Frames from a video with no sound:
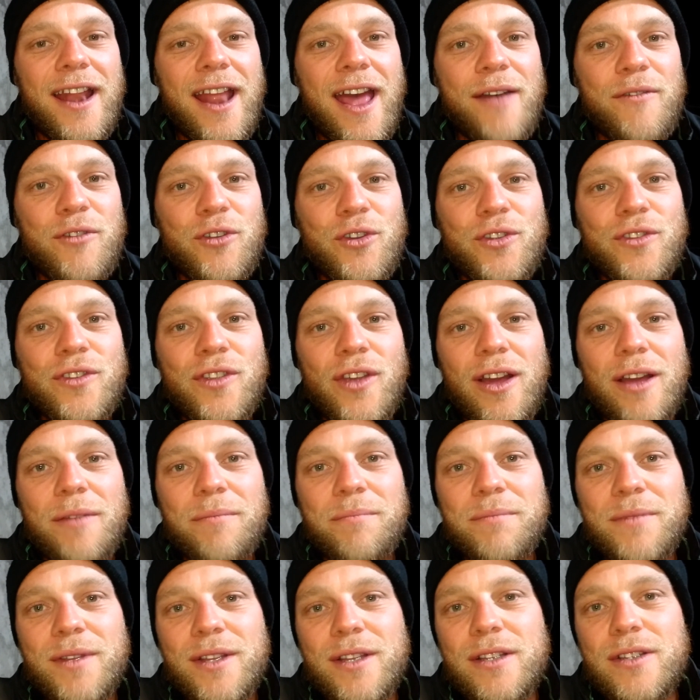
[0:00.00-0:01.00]
have a good
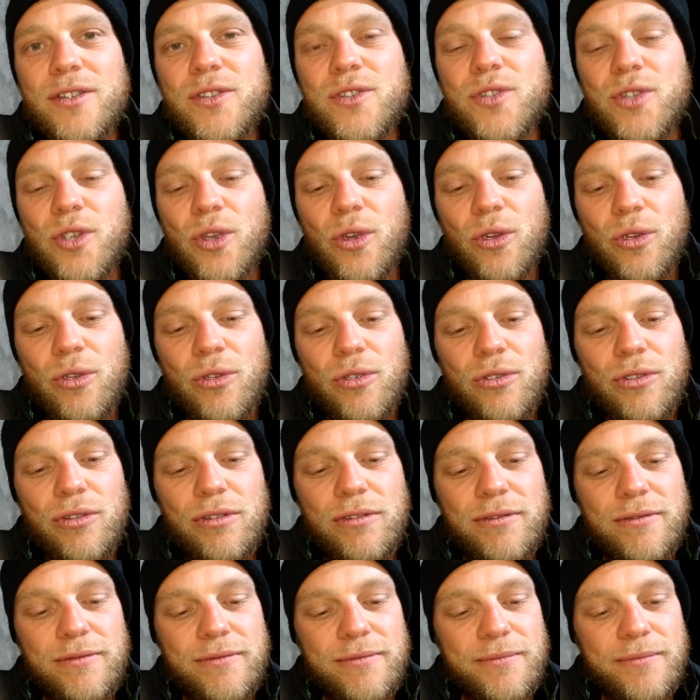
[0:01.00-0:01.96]
time. So